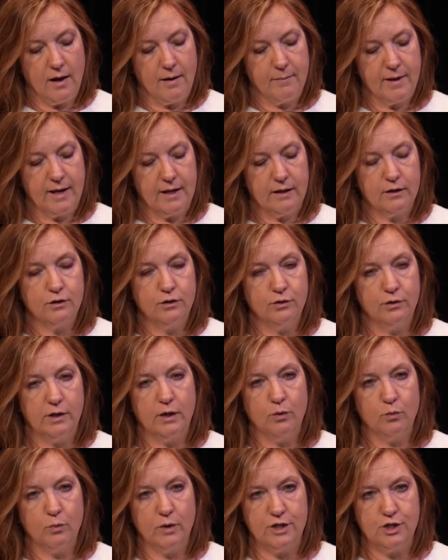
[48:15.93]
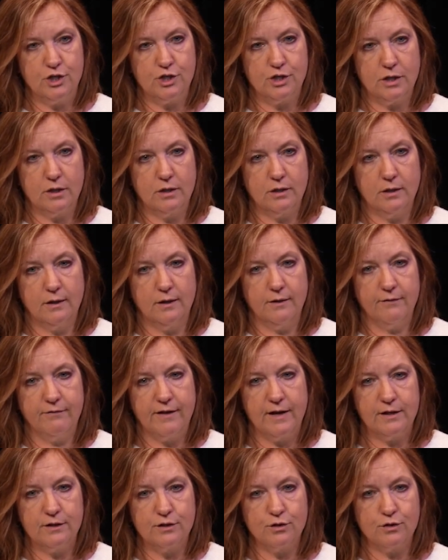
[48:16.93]
including which
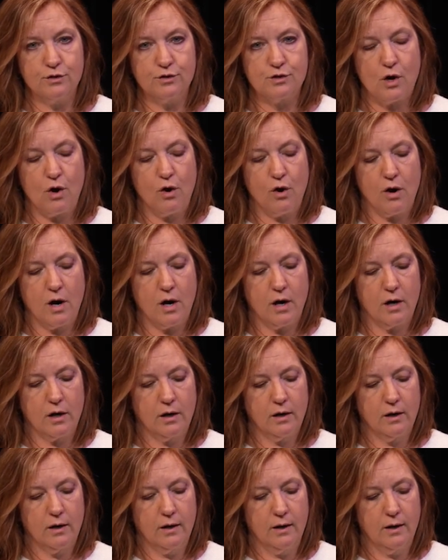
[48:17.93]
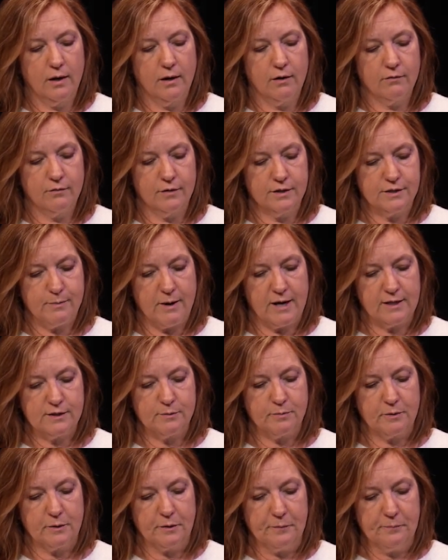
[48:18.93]
vendors are
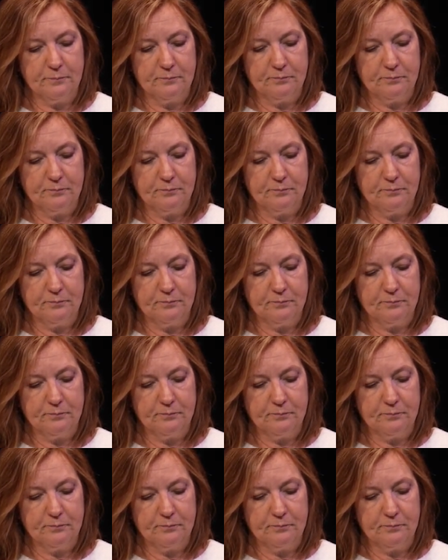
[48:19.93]
responsible.